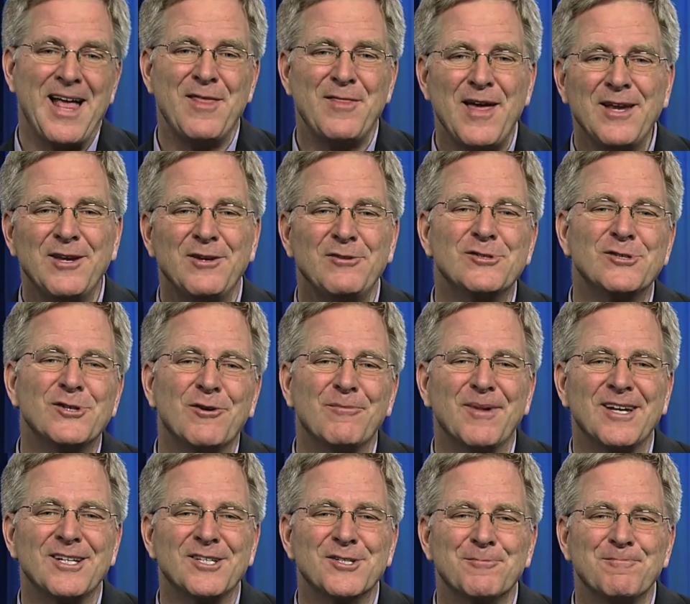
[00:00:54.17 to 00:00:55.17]
Thank you so
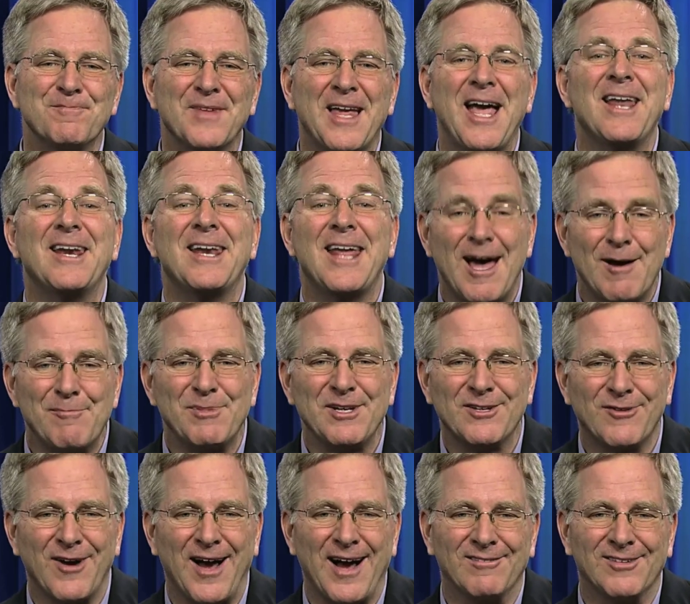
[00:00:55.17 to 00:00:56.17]
much, and happy
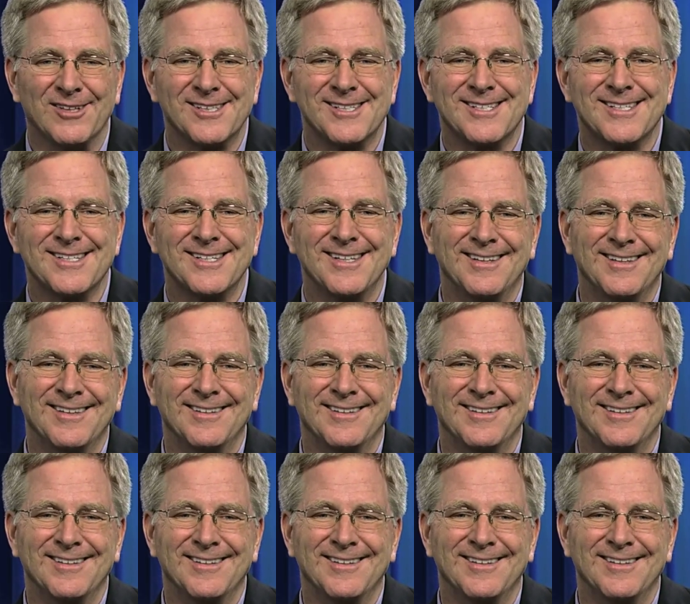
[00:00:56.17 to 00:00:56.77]
travels.